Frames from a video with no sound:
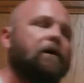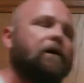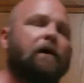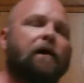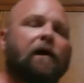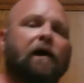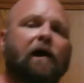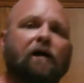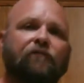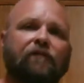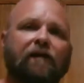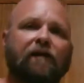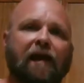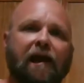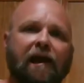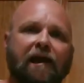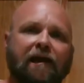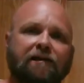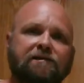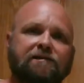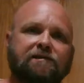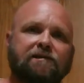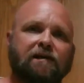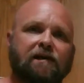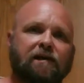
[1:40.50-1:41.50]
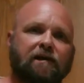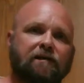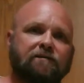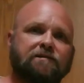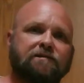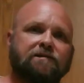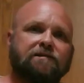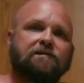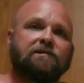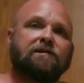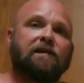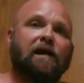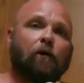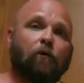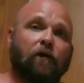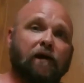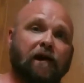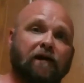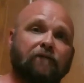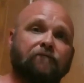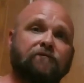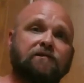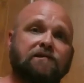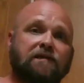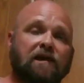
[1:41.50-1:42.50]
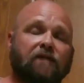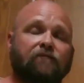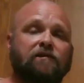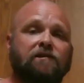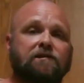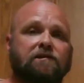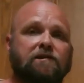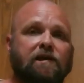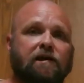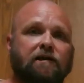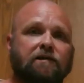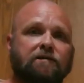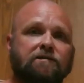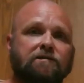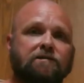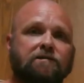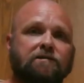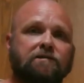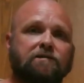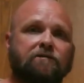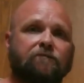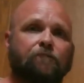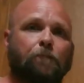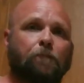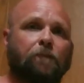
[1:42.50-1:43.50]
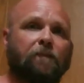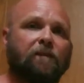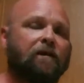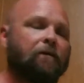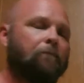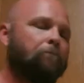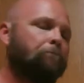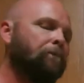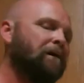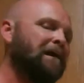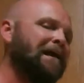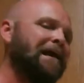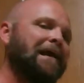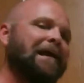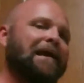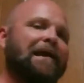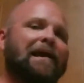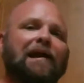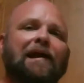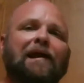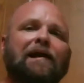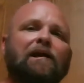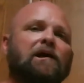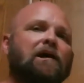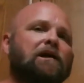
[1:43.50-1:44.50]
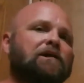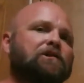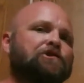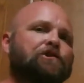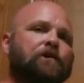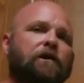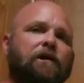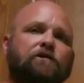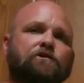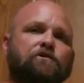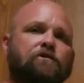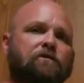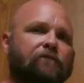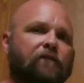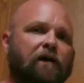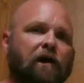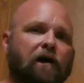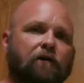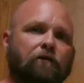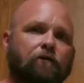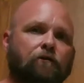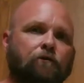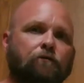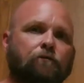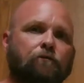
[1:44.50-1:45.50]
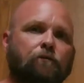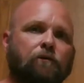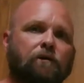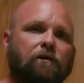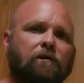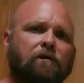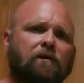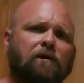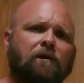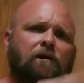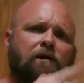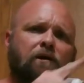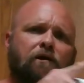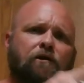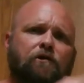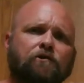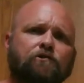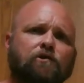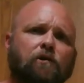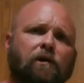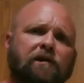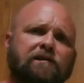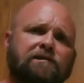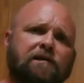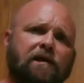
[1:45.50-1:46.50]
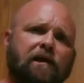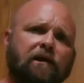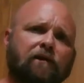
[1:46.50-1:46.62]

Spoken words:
having 8 tens, now I have 7 tens. But I cannot change the value. So I take